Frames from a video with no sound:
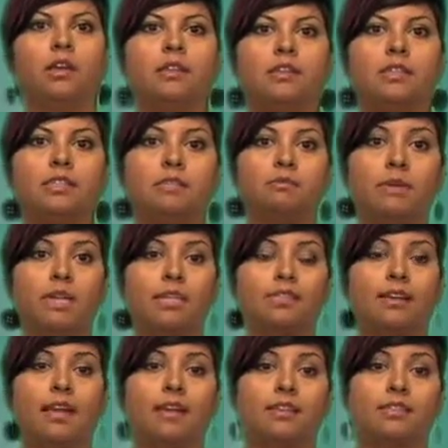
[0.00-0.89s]
This
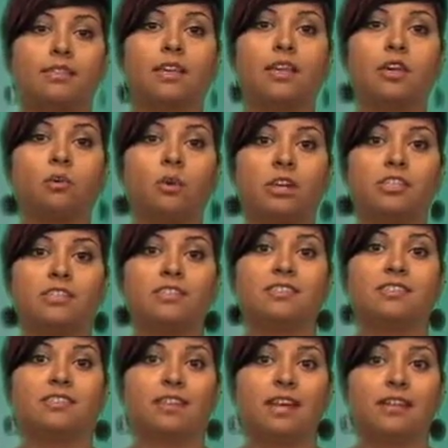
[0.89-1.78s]
makes asking
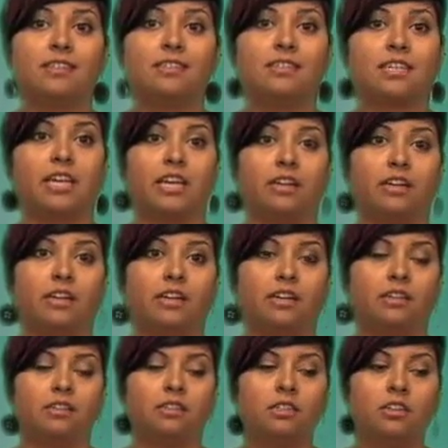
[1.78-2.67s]
questions less
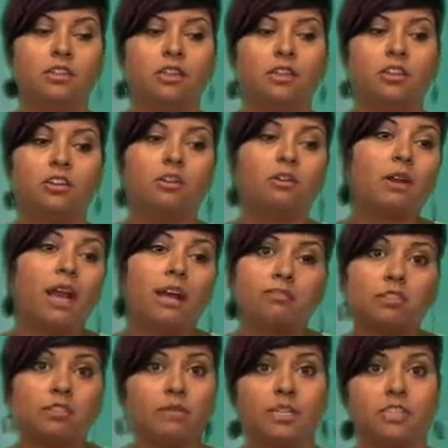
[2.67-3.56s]
scary. You don't
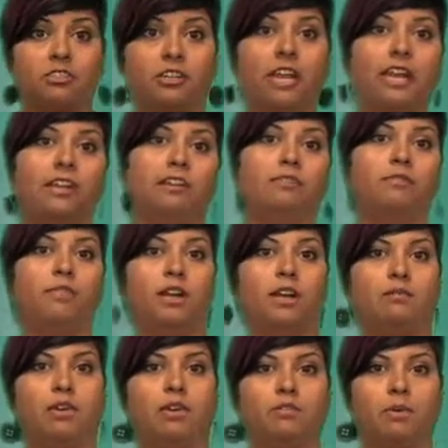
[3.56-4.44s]
have to raise your hand in
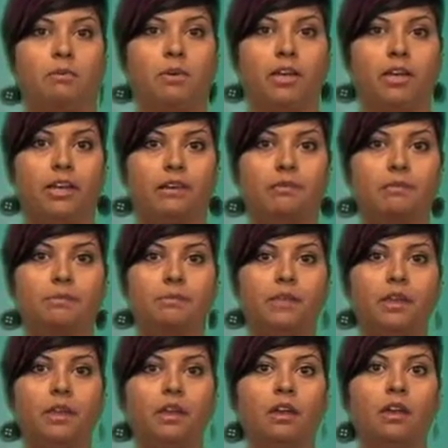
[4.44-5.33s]
front of everybody.
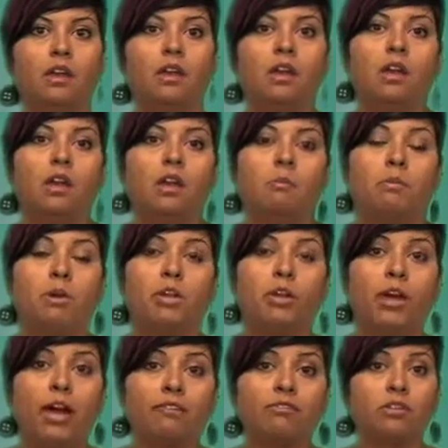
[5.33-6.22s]
But
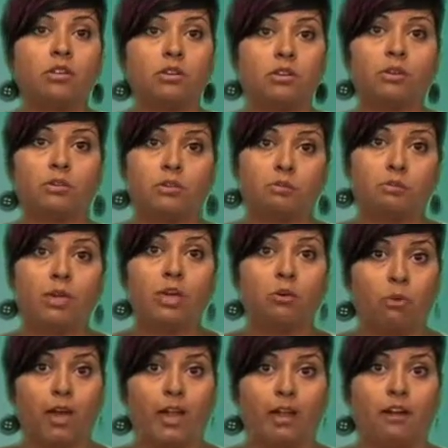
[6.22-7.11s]
you have to be
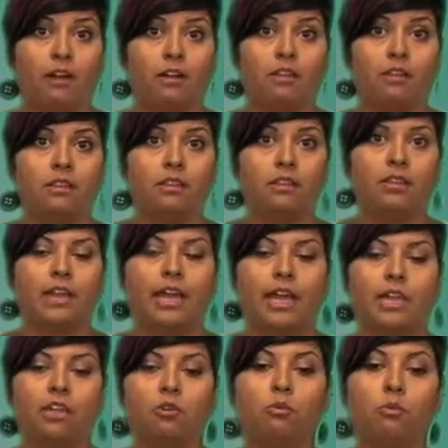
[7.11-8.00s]
aware
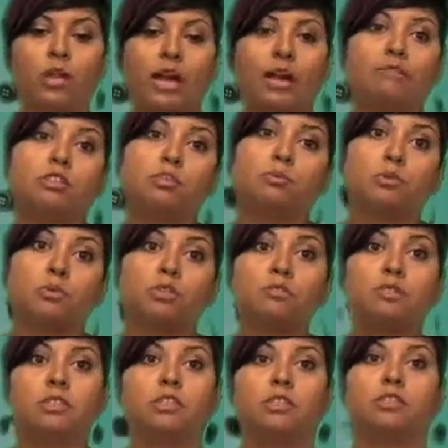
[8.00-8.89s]
that you will have to
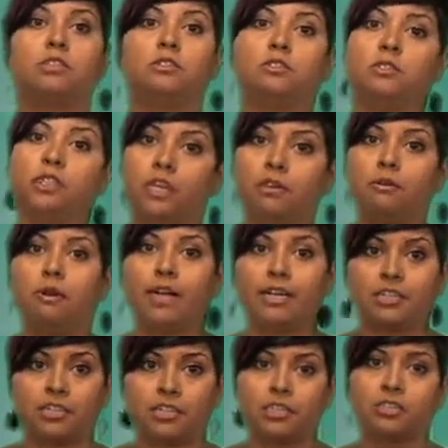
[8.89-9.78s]
prove to the tutor that you
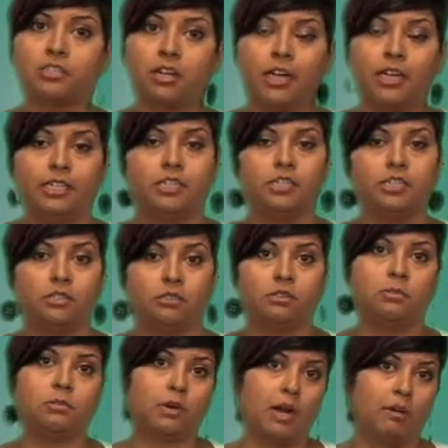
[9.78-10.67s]
actually tried to
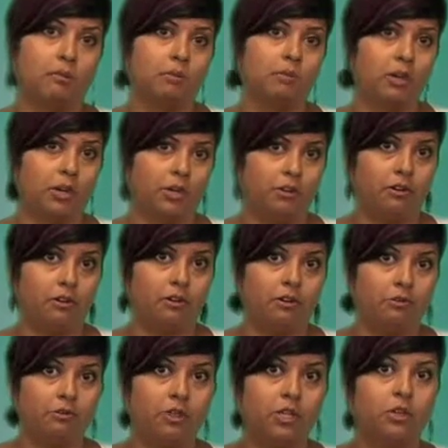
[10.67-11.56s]
do the problem on your
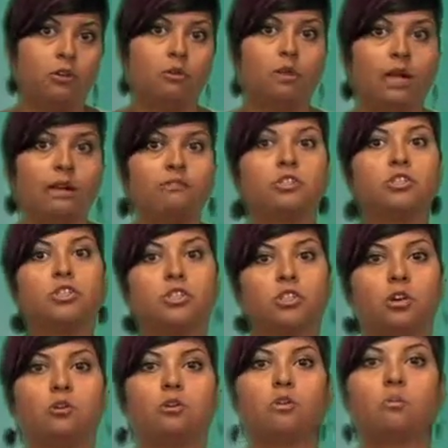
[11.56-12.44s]
own. You'll have to
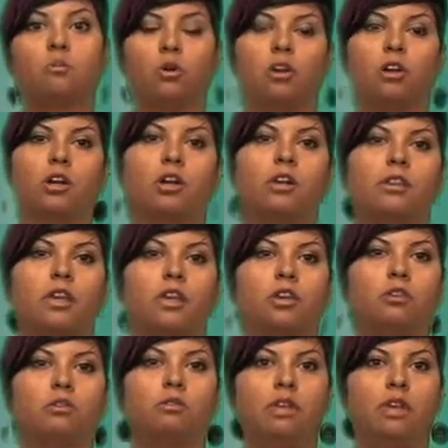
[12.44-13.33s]
show the work
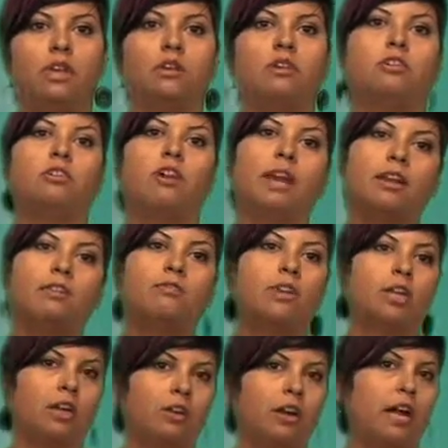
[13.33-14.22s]
that you did to try to
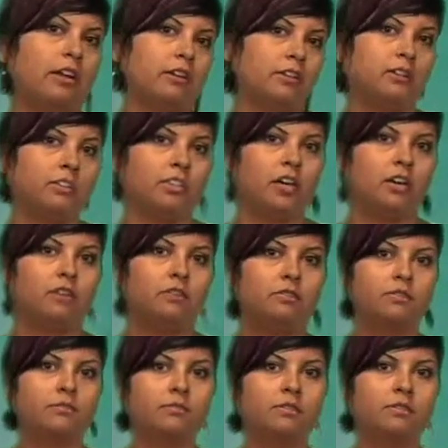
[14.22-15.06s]
figure it out yourself.